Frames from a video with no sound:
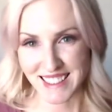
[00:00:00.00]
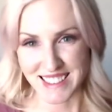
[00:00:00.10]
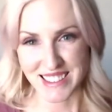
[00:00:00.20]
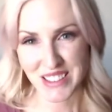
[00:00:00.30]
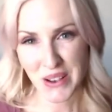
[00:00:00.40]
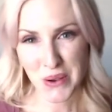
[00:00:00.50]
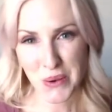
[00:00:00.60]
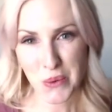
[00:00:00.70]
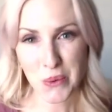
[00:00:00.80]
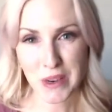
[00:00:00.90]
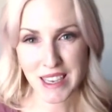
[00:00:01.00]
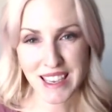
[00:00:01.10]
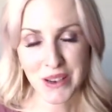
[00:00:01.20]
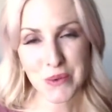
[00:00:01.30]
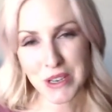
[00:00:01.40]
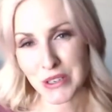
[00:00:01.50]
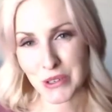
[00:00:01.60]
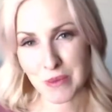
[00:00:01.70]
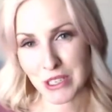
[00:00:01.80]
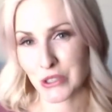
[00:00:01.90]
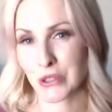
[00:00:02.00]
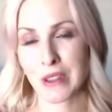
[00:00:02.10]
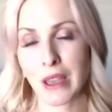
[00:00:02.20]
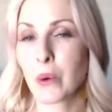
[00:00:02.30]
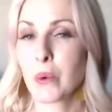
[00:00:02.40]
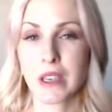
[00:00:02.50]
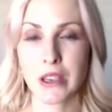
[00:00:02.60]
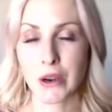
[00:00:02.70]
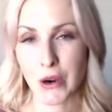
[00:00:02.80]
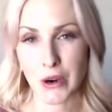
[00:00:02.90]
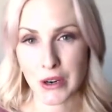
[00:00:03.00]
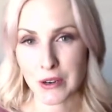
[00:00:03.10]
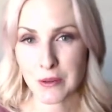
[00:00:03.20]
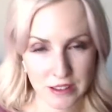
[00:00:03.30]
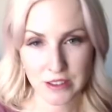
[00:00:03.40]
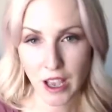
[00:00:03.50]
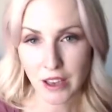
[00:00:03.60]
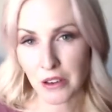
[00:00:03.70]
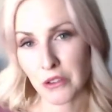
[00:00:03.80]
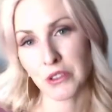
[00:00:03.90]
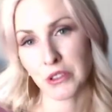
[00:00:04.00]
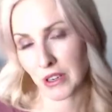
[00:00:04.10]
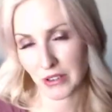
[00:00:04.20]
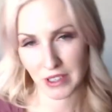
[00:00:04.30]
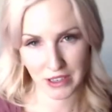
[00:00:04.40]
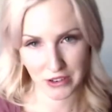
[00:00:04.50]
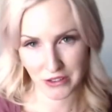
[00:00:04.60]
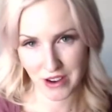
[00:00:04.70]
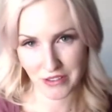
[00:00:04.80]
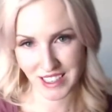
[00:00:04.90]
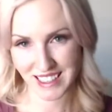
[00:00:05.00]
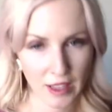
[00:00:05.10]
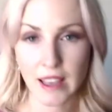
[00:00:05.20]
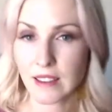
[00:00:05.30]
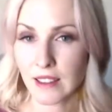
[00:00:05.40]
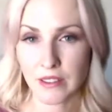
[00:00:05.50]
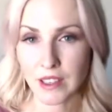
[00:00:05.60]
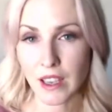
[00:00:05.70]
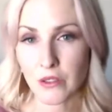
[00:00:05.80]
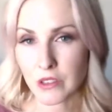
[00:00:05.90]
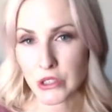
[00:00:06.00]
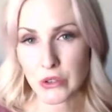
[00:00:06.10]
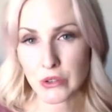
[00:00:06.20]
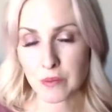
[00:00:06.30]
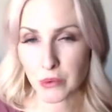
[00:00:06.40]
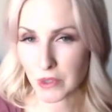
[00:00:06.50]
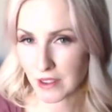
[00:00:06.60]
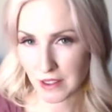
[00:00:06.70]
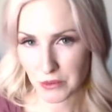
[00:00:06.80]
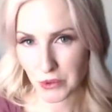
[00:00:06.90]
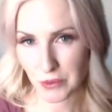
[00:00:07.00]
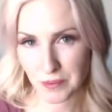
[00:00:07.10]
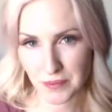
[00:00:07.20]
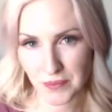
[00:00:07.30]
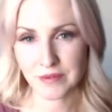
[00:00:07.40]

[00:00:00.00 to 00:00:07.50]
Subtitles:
So we want to make sure that we are not overcrowding our graphic and giving our visuals breathing room.